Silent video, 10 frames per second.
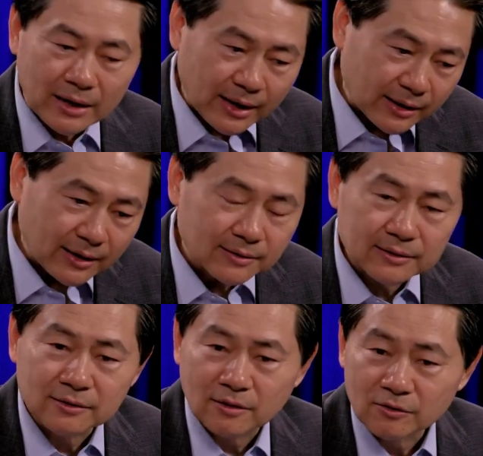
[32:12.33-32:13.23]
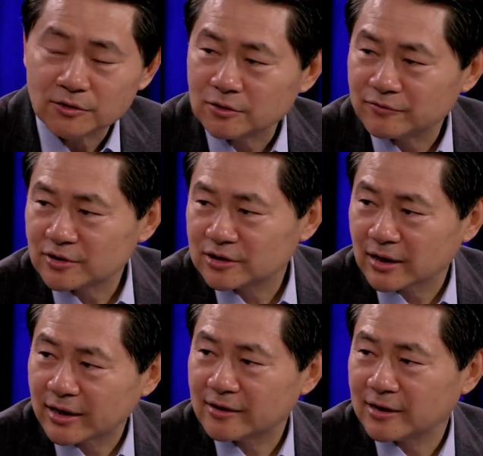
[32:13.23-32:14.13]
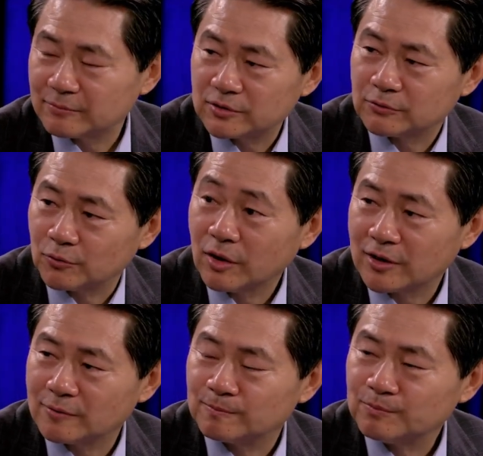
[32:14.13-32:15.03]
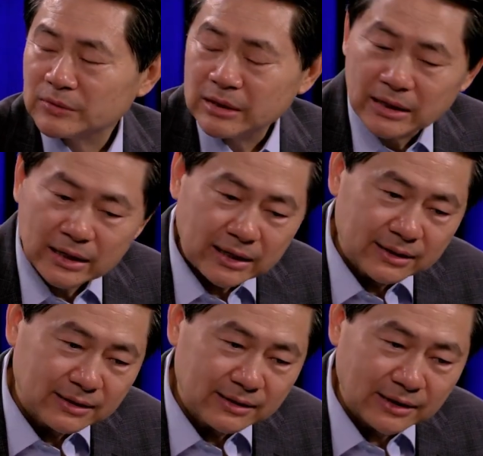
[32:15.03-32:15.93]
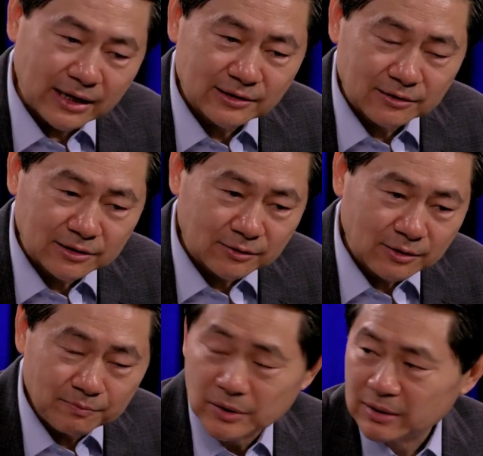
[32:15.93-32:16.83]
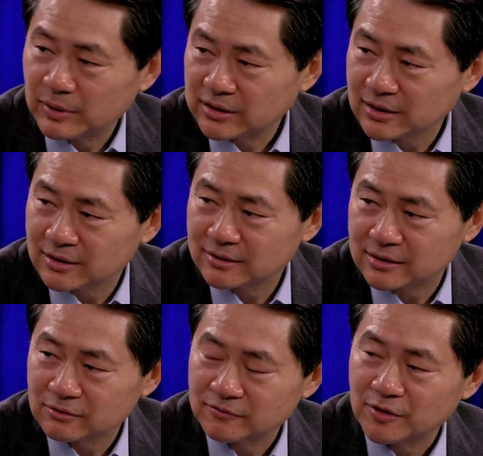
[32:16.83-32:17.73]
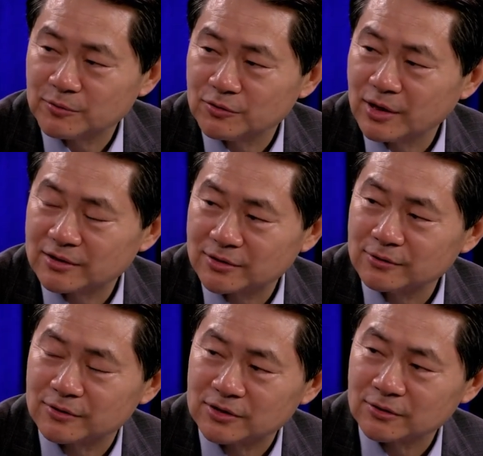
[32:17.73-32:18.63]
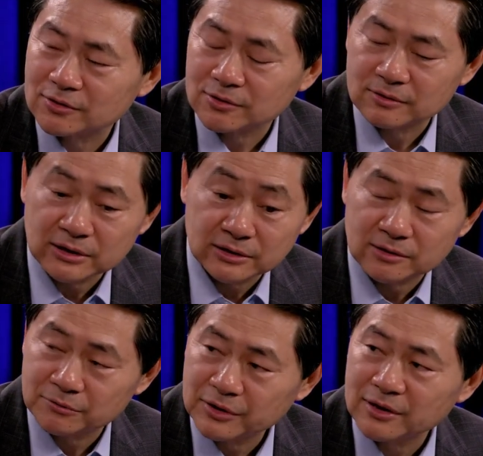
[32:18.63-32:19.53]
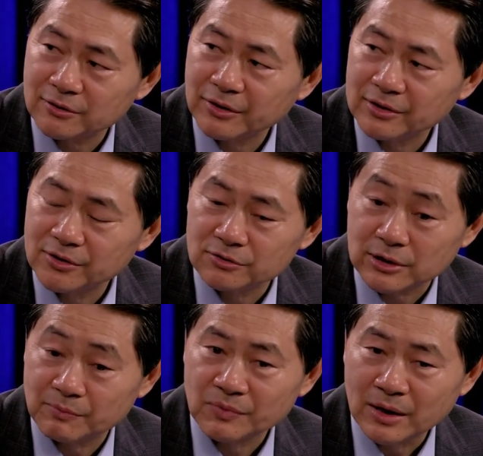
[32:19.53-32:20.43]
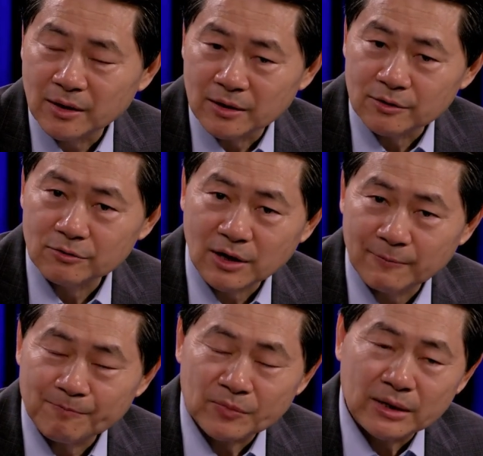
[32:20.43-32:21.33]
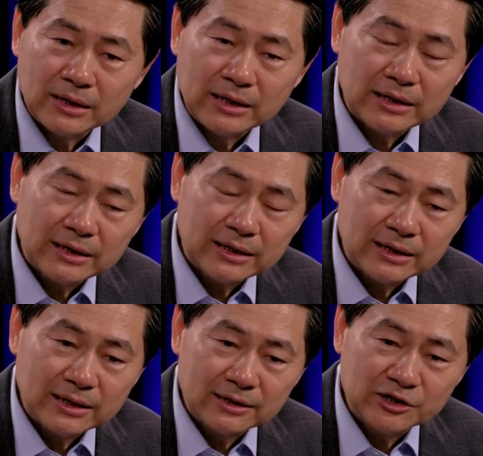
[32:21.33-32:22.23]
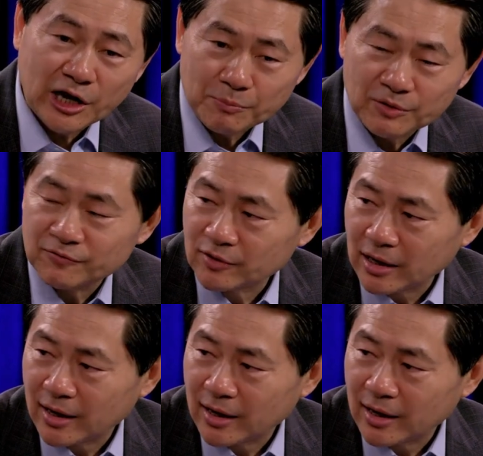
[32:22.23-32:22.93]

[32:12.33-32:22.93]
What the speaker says: And then, you know, all the universities are geared up to welcome international students, particularly students from U.S. too. So this is really great news. And you are a champion for that.